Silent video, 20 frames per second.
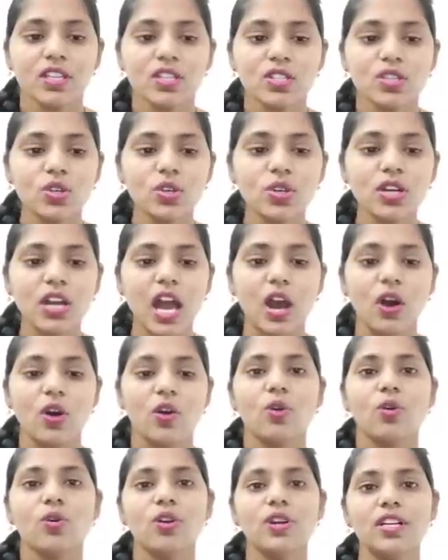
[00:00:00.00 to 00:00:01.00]
So now
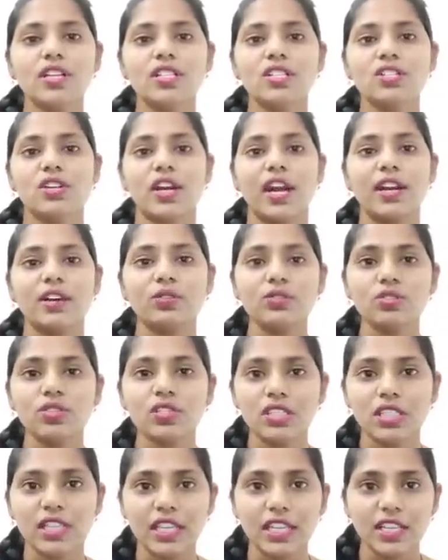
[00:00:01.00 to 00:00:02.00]
let us try to
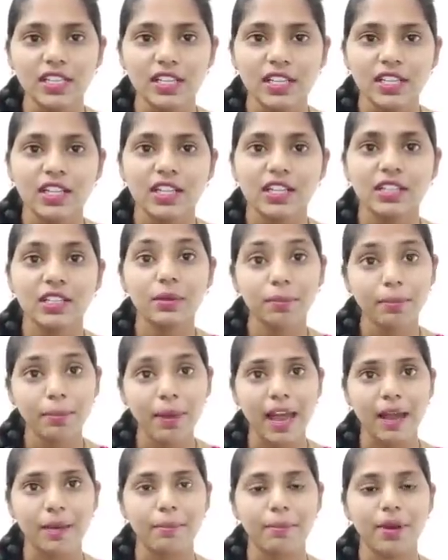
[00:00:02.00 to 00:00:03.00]
see the
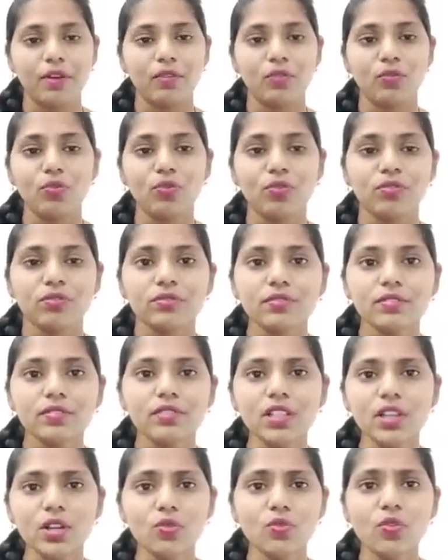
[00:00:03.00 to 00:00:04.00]
map
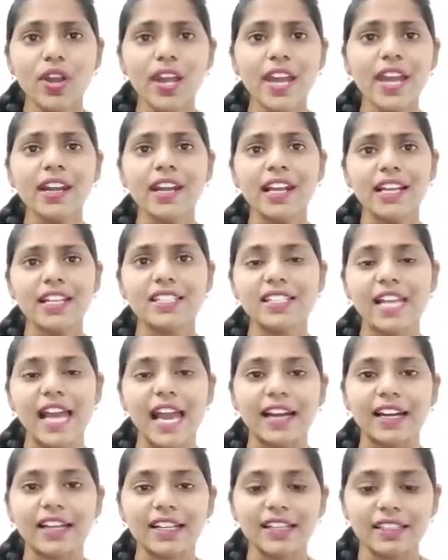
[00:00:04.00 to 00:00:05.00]
where
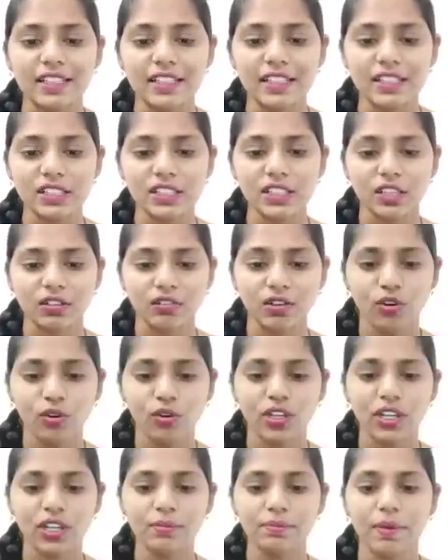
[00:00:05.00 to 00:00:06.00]
exactly this
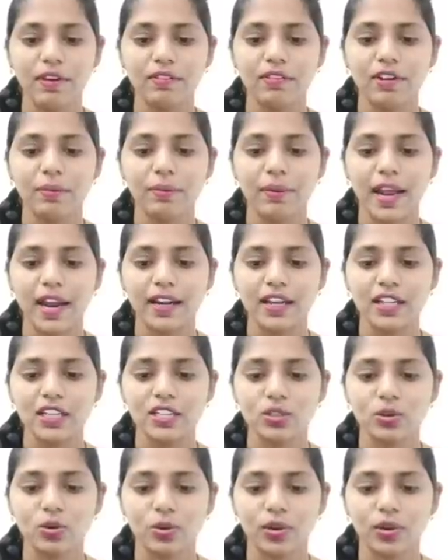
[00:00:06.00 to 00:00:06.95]
floating power plant is